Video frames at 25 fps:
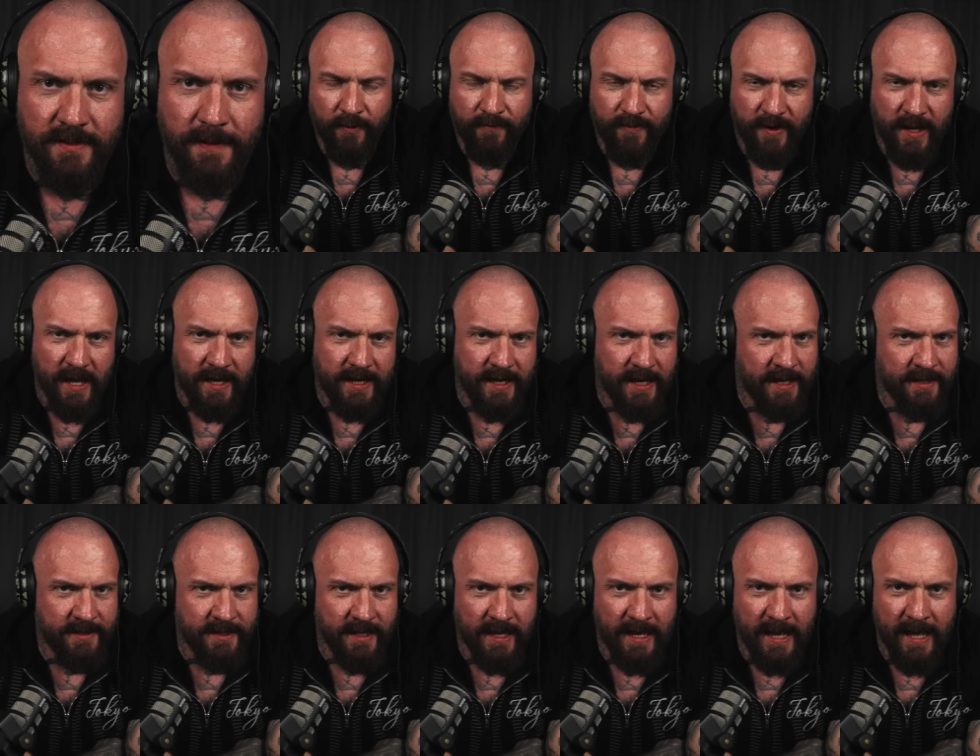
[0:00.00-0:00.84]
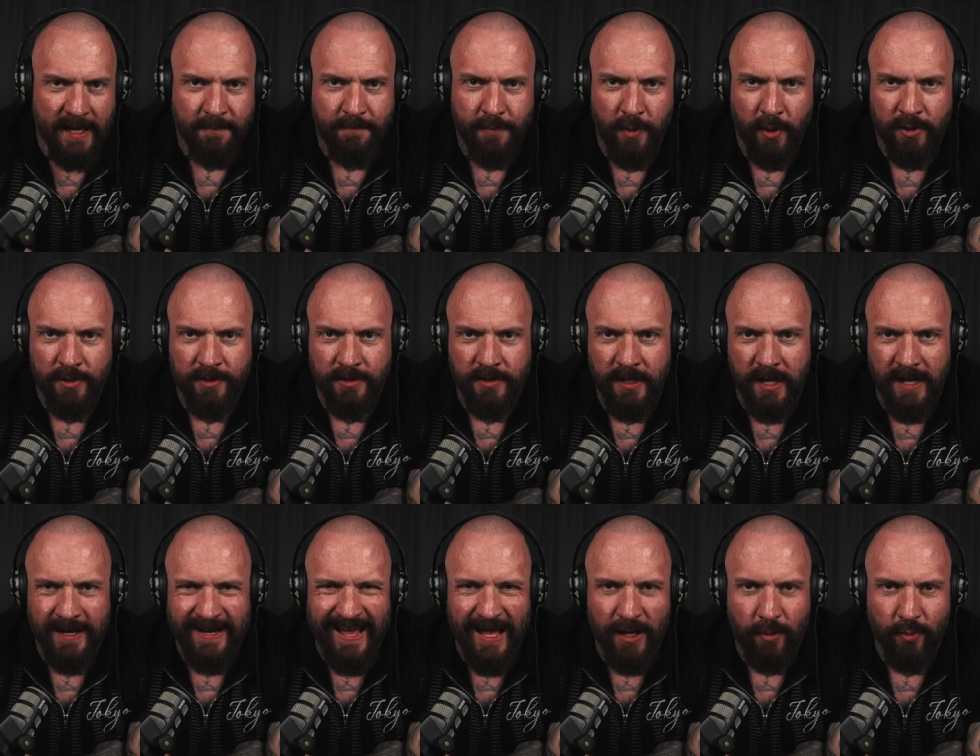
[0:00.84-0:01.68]
Don't forget to hit the like
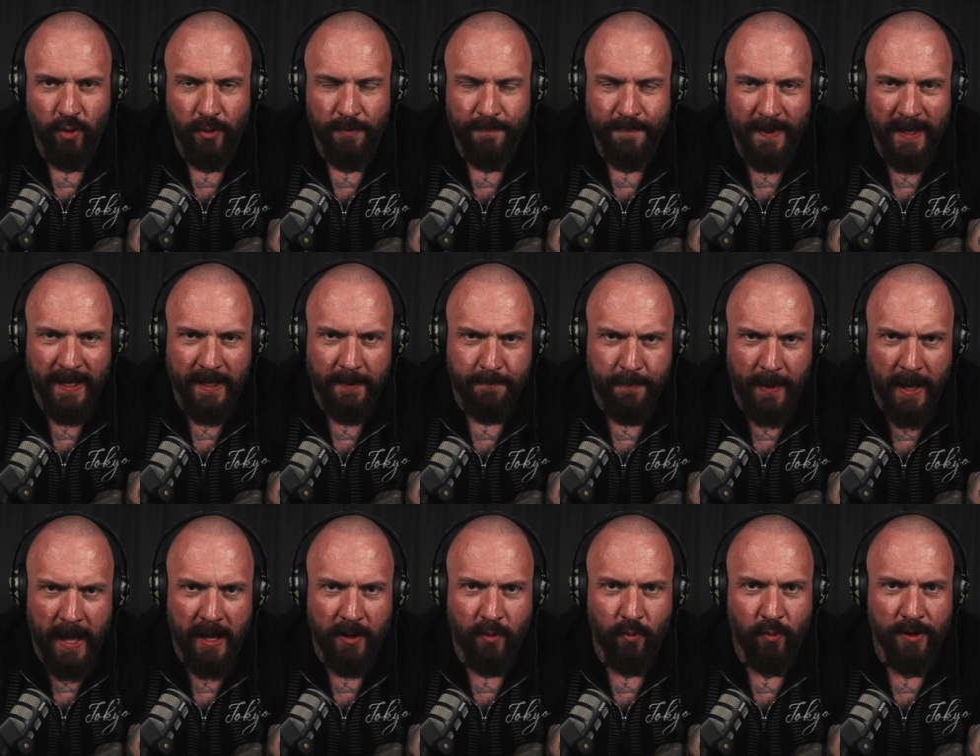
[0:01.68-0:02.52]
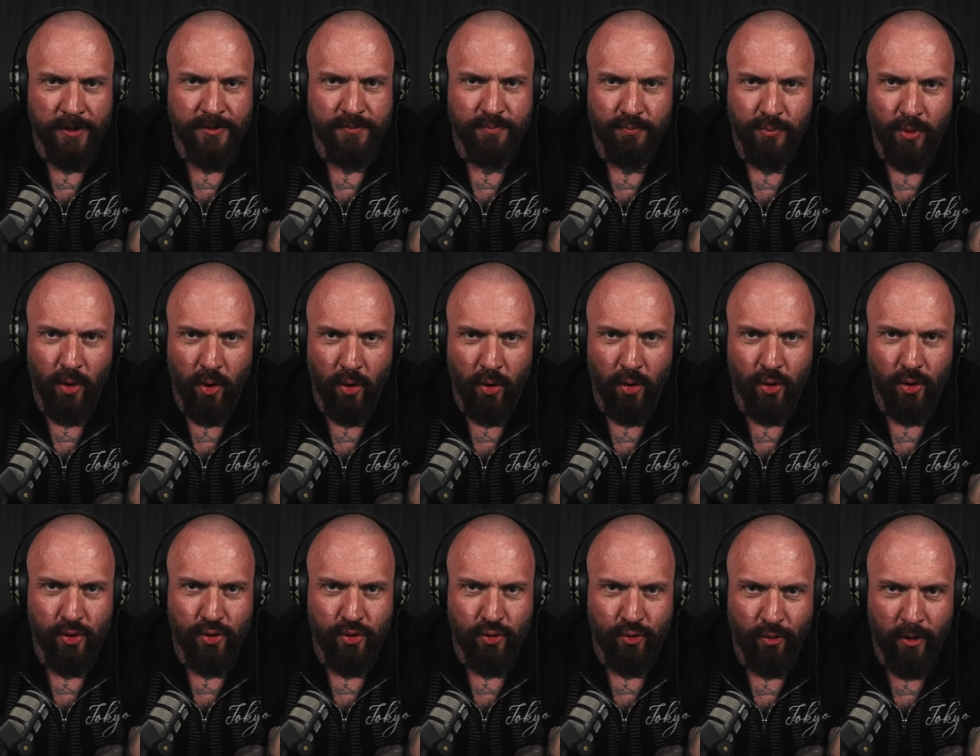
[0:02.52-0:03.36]
button, and I will be back with
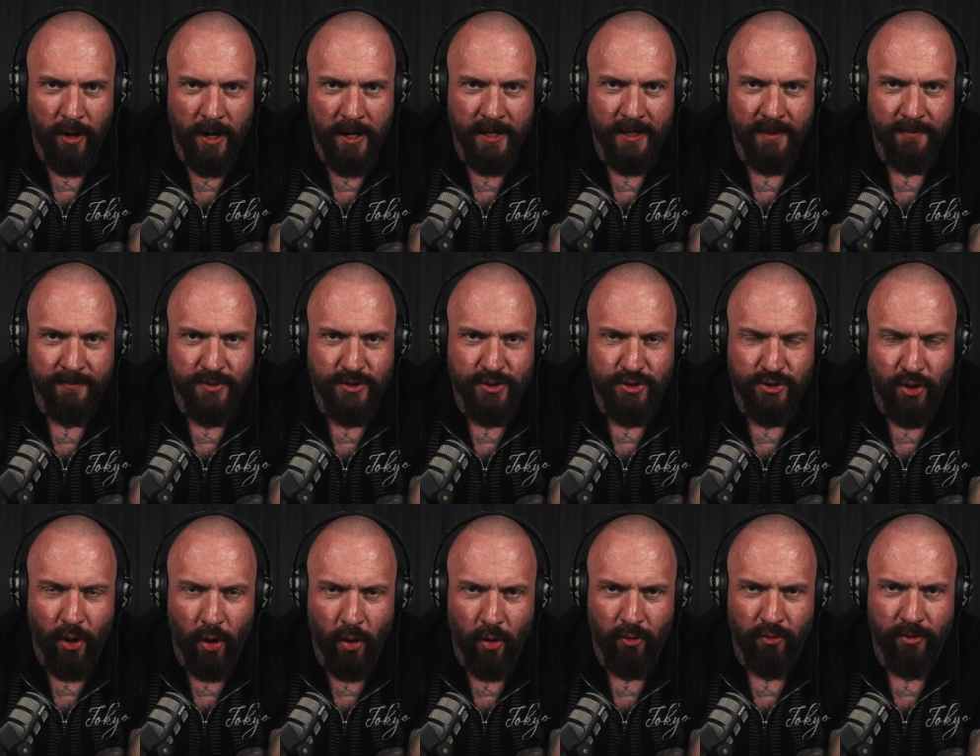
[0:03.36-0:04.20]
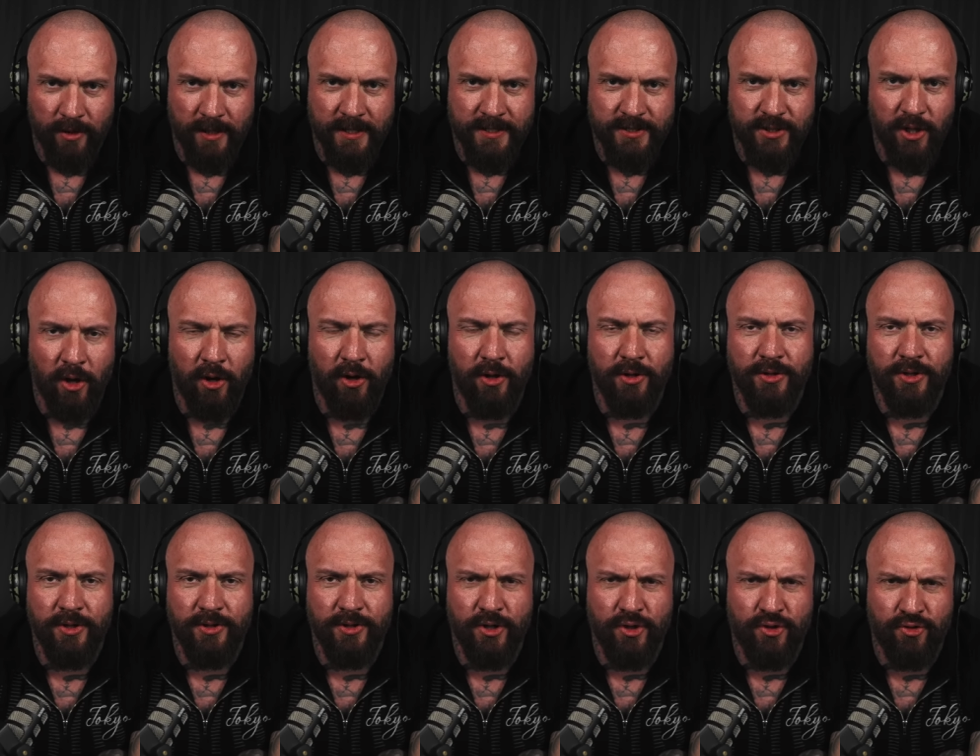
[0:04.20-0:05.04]
more crime stories
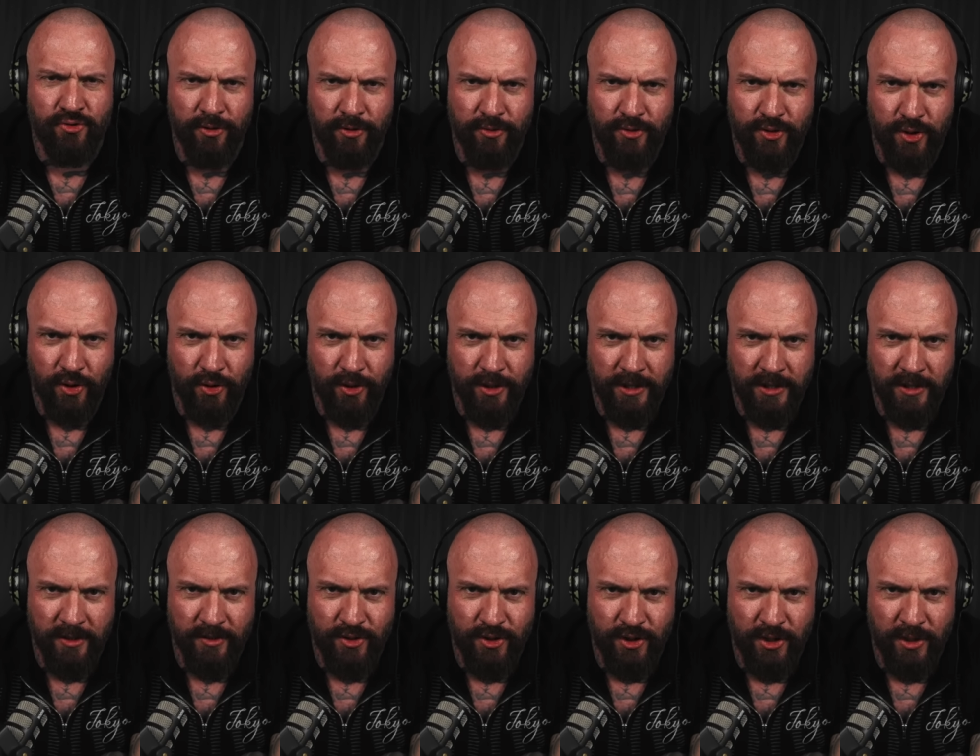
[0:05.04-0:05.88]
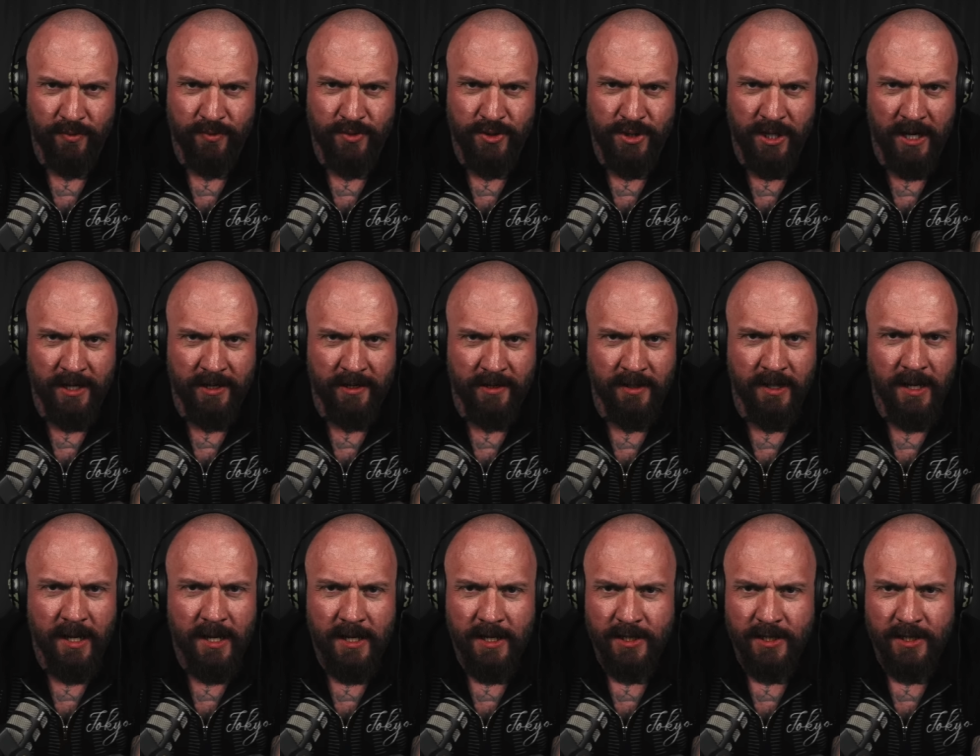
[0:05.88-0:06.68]
on the True Geordie YouTube channel.